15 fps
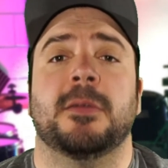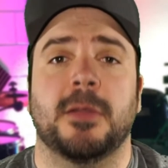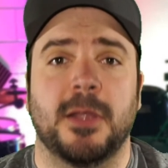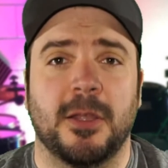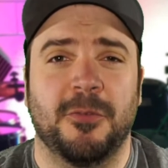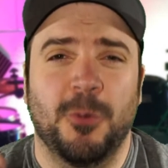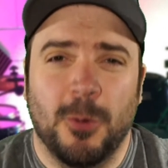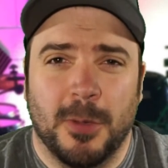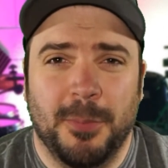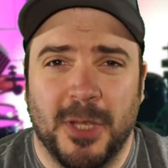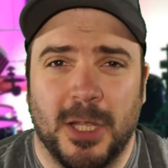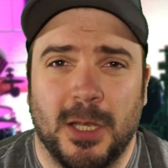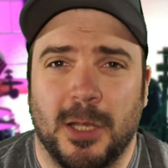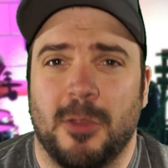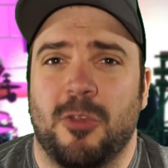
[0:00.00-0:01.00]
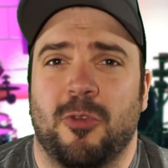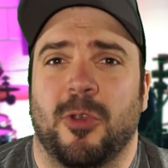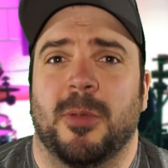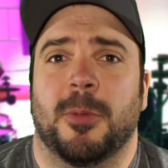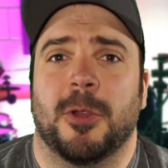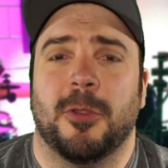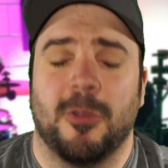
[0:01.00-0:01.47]
If you are a beginning
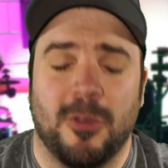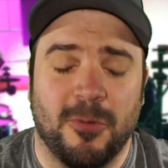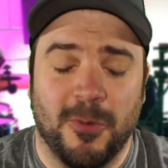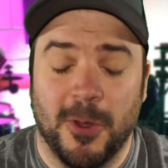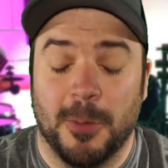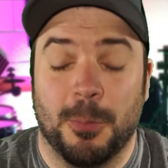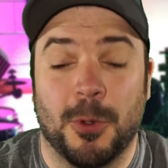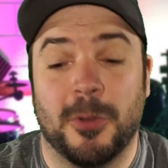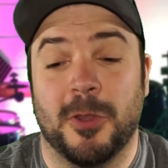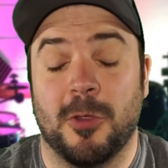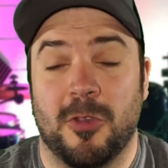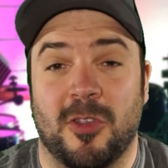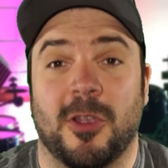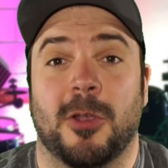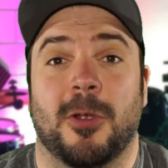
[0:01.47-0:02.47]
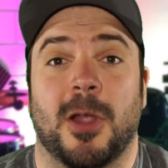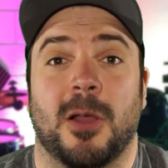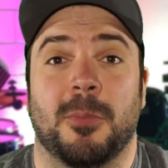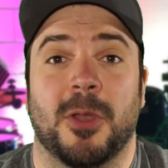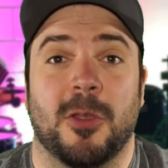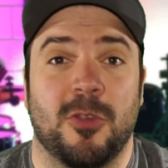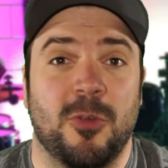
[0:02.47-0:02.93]
streamer, this is very important that you stick around
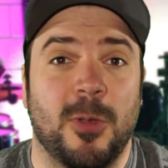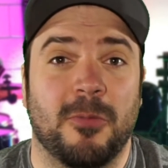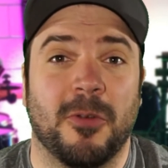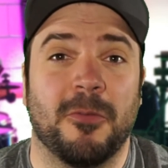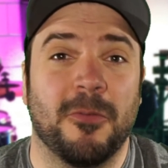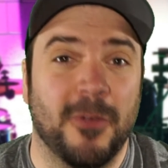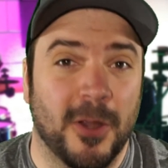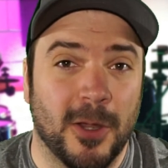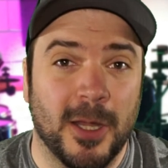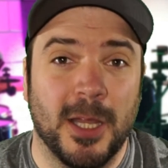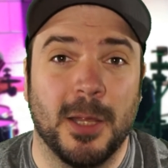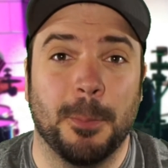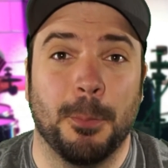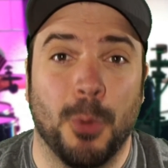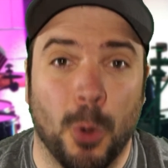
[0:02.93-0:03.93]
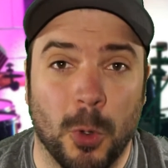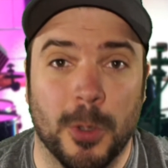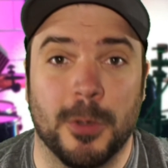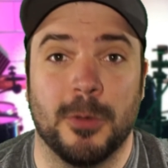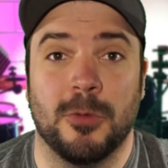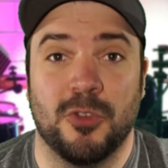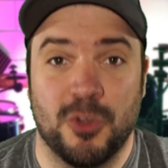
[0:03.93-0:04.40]
because you have a very
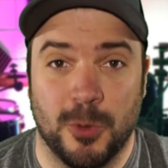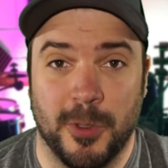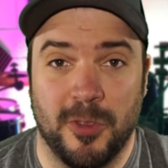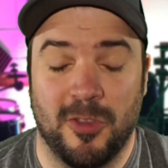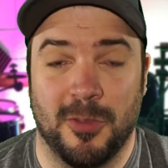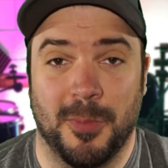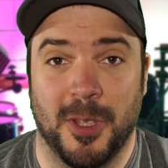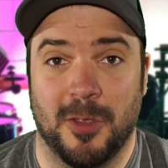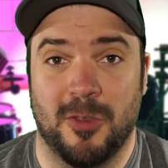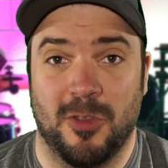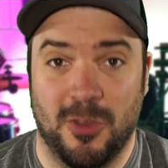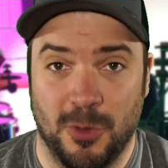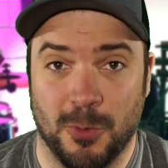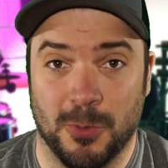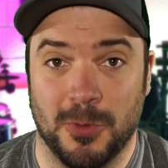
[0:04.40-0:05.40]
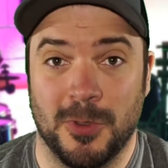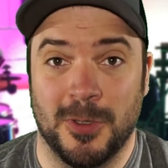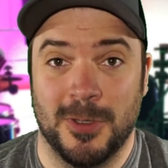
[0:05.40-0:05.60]
important choice to make soon.